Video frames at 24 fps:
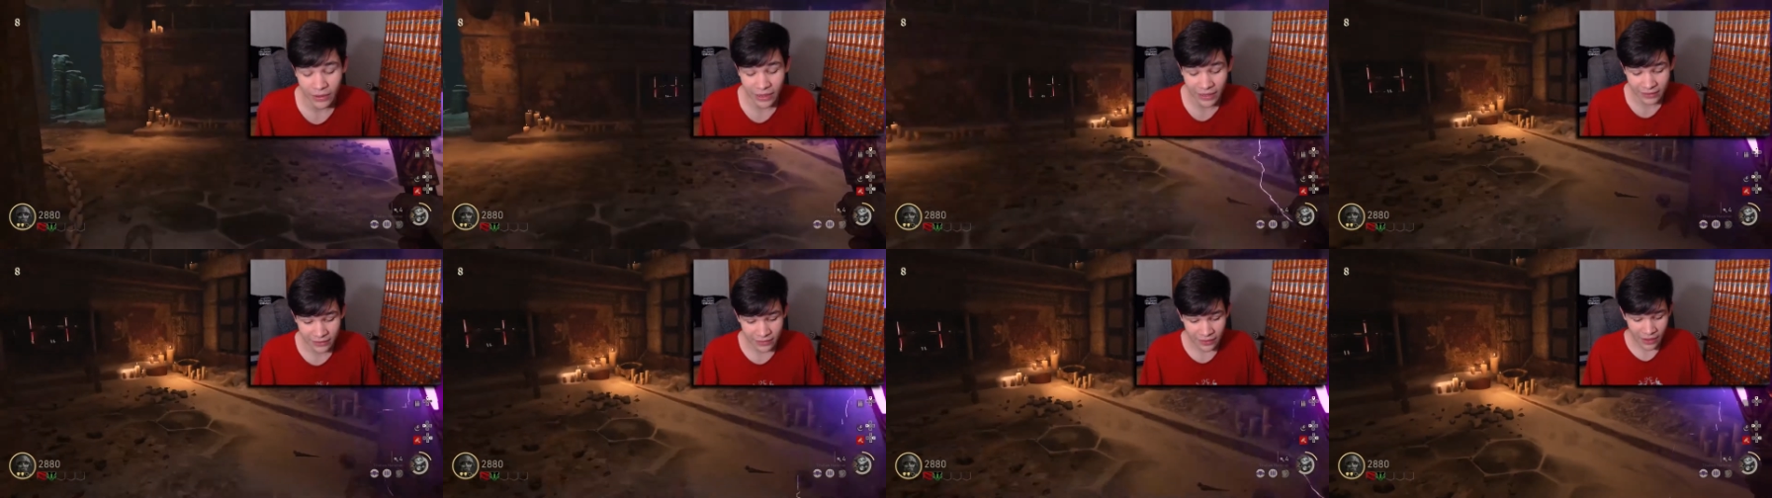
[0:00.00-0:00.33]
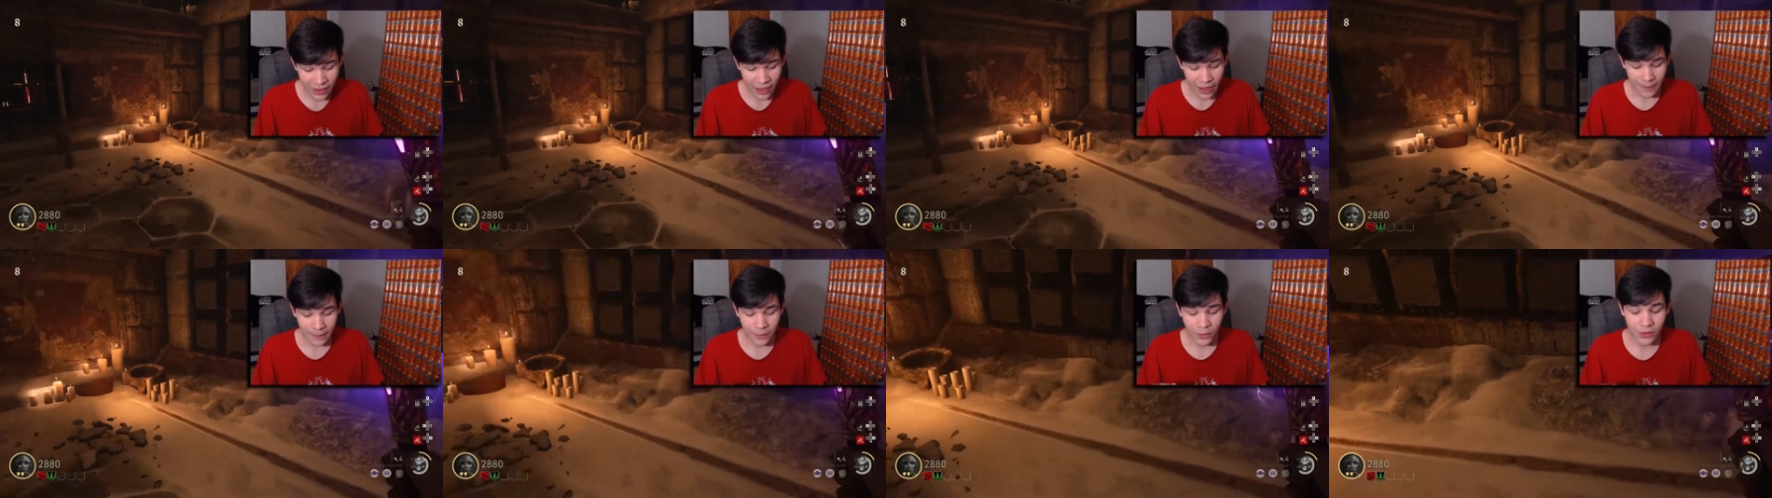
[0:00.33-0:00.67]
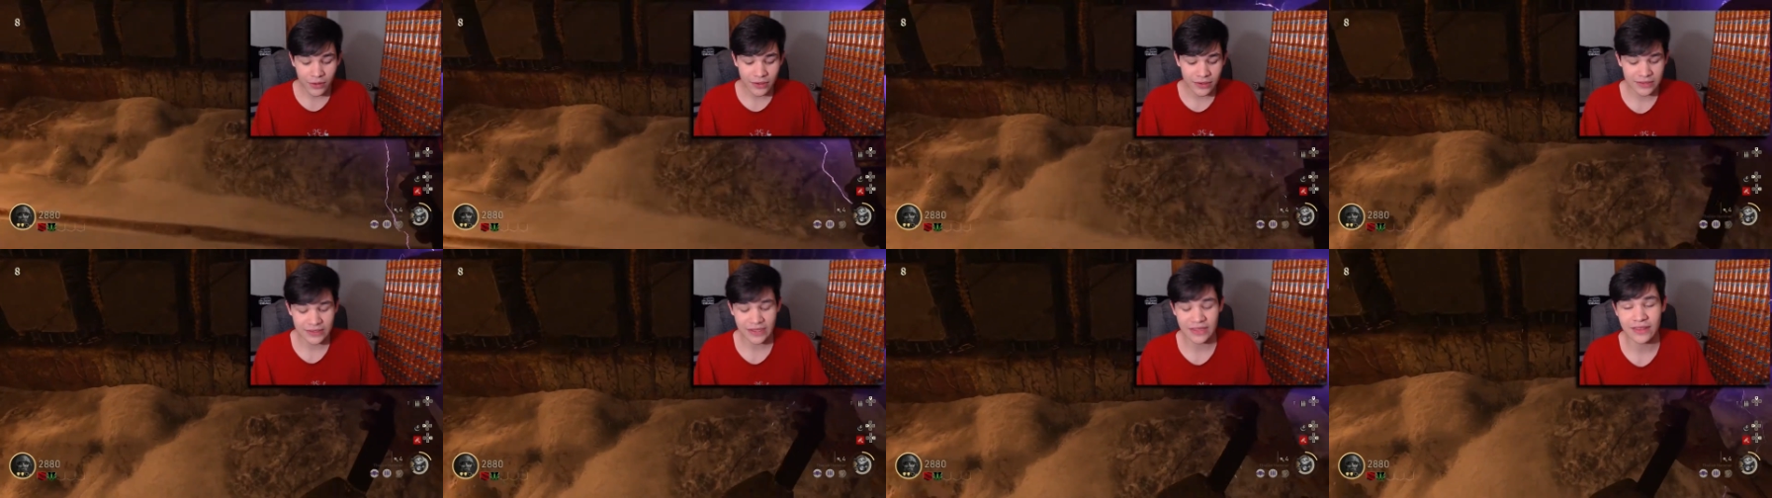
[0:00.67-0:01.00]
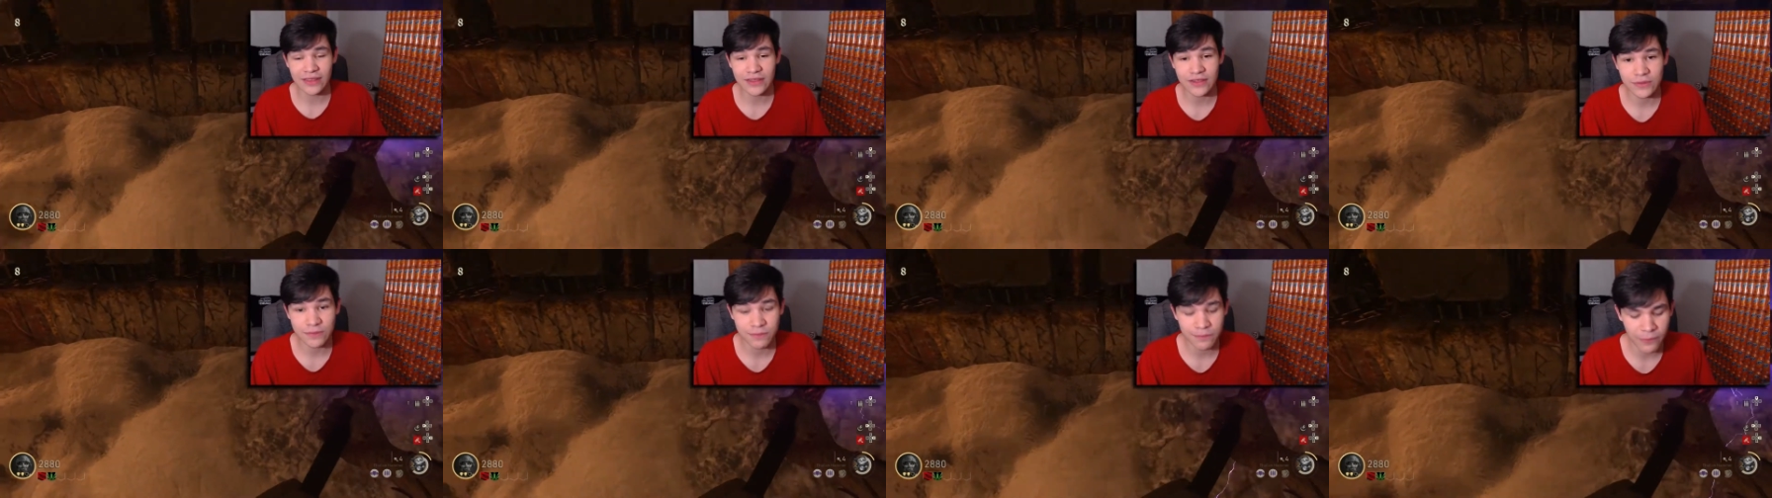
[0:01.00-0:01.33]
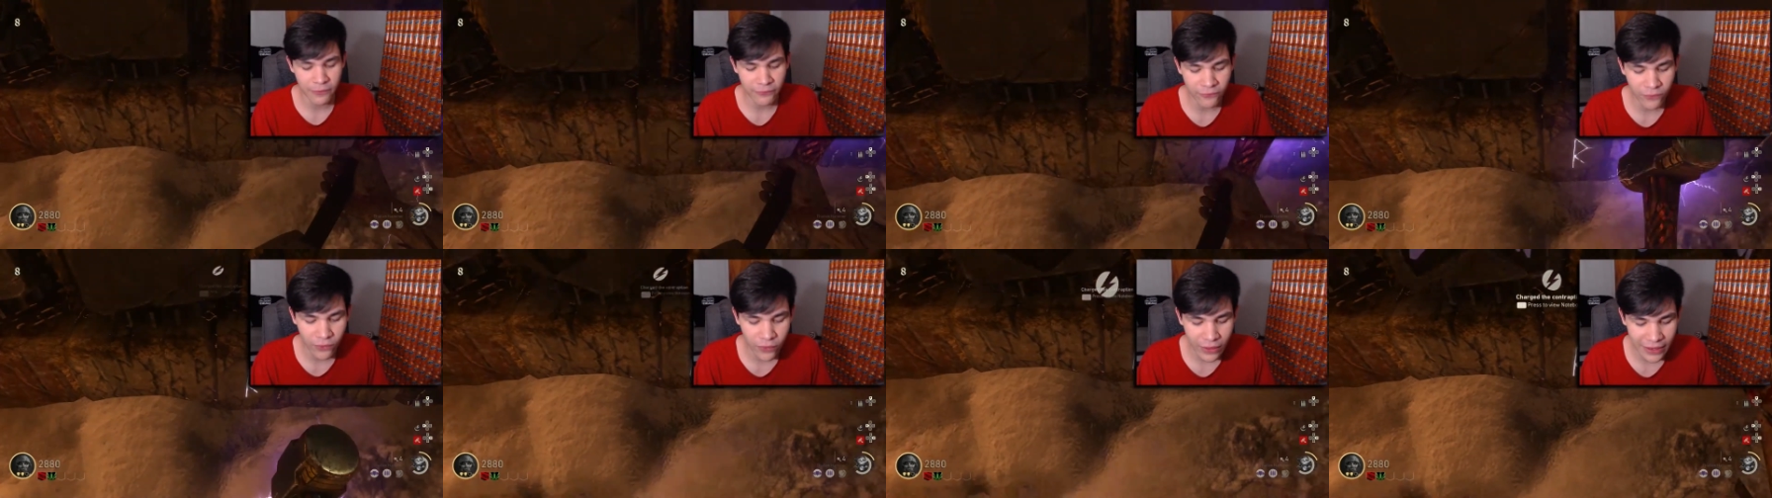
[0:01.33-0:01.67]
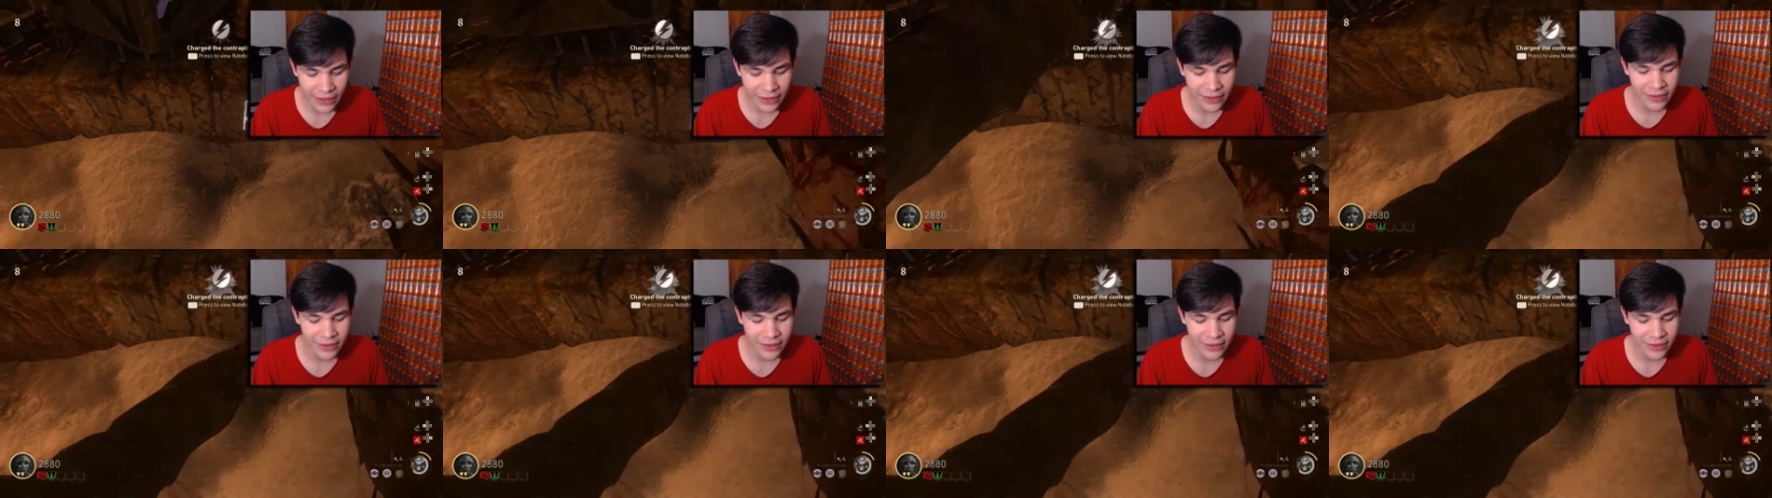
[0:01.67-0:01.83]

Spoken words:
and I'm going to say this before I